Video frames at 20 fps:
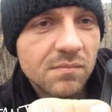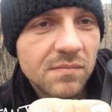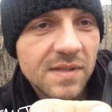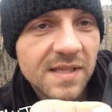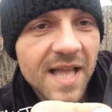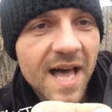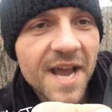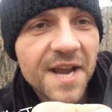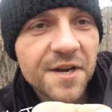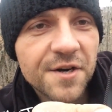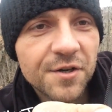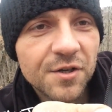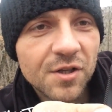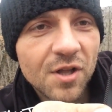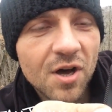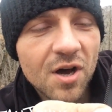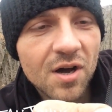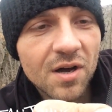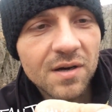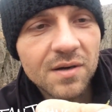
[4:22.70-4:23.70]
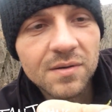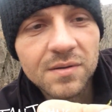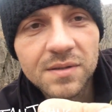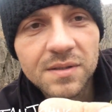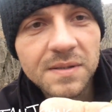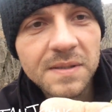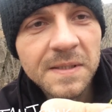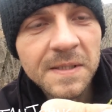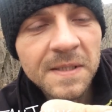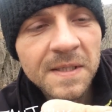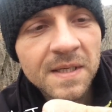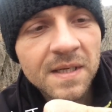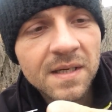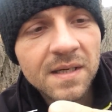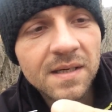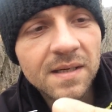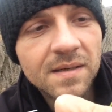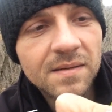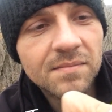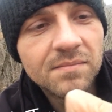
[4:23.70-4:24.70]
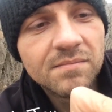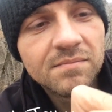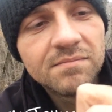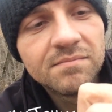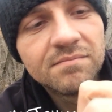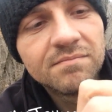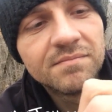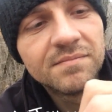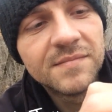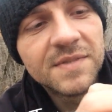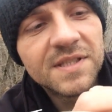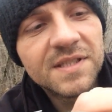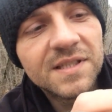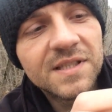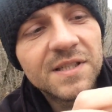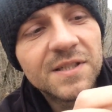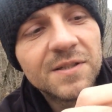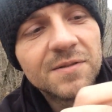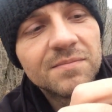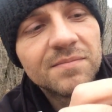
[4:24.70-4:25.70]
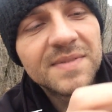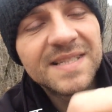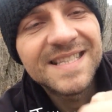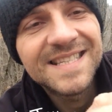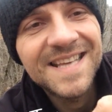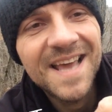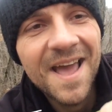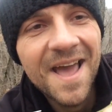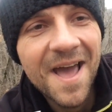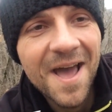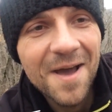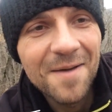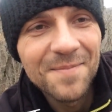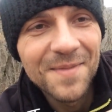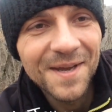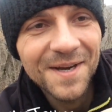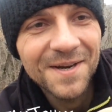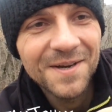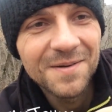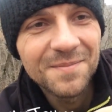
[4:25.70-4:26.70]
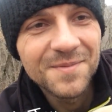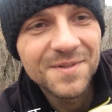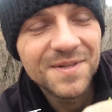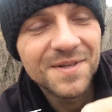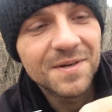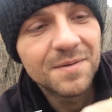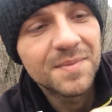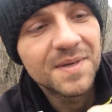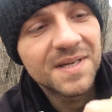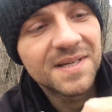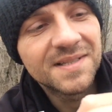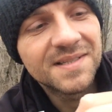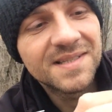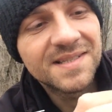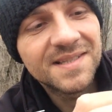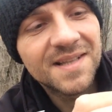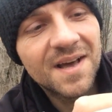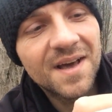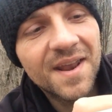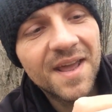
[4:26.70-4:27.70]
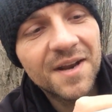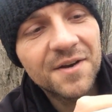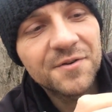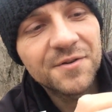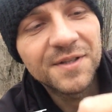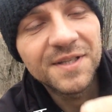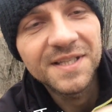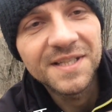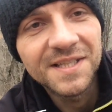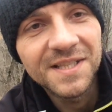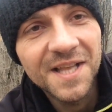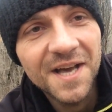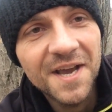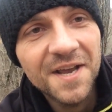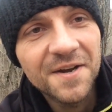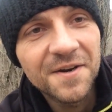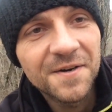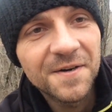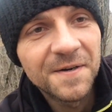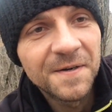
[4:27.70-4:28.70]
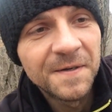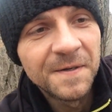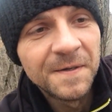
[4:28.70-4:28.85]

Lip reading: liner lock, or this little tab that comes here because it's not actually the liner.